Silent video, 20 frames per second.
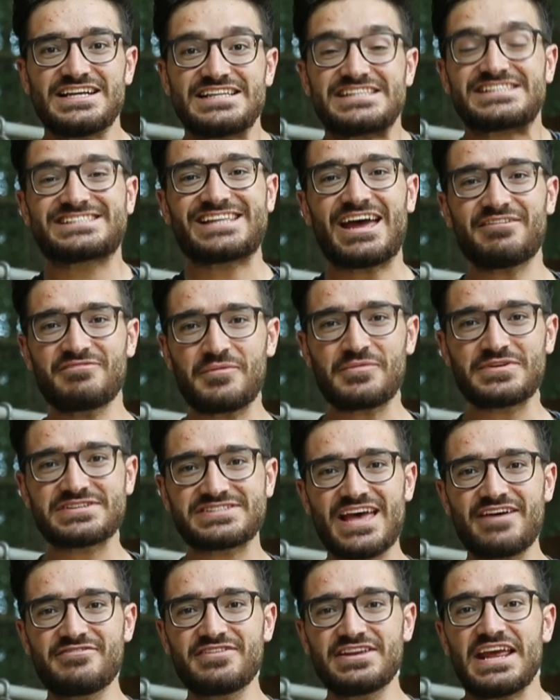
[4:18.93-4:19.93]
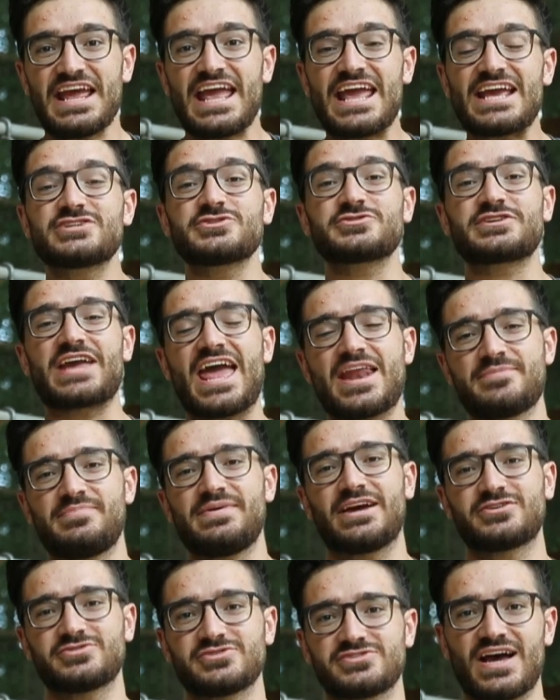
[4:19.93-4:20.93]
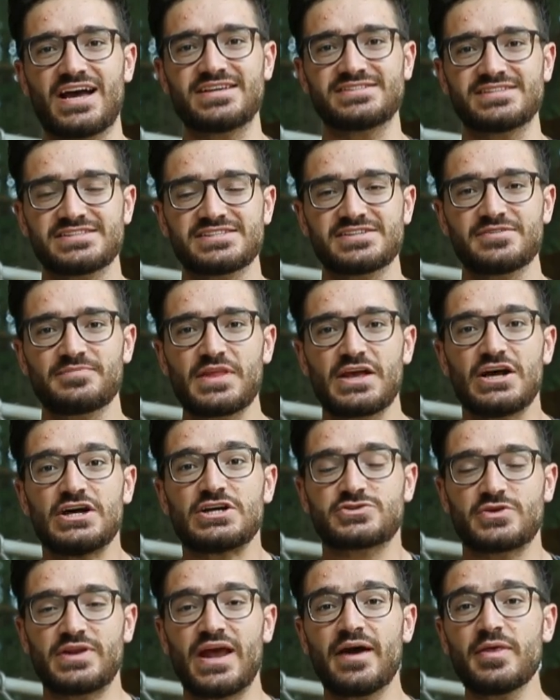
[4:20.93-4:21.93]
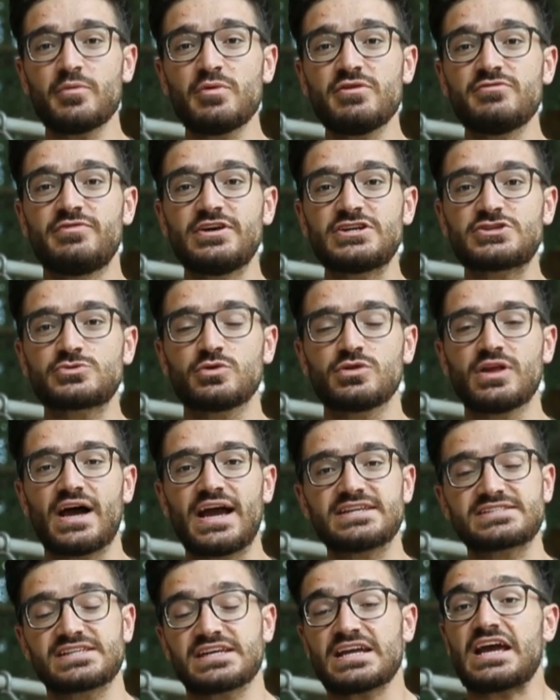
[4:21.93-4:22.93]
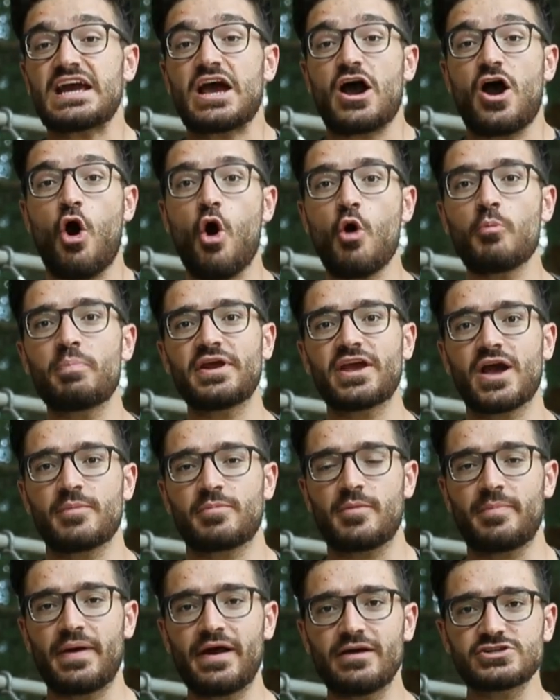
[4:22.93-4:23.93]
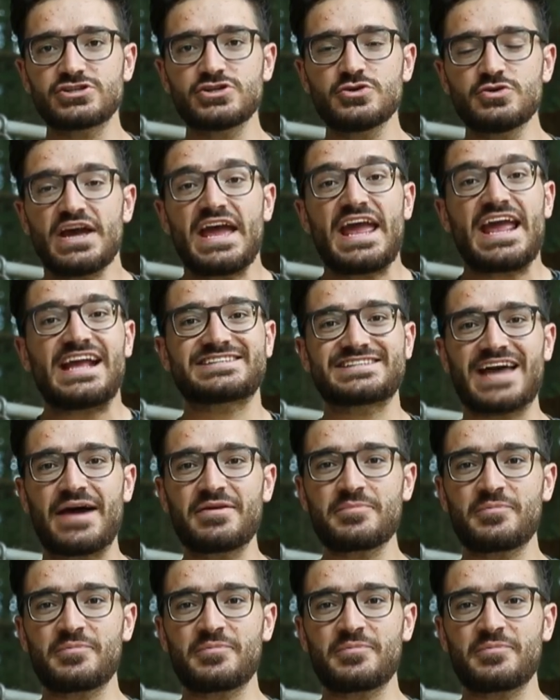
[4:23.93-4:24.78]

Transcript: Step number 7 is your canopy exercises. So now that we've visualized opening up our parachute, it's time to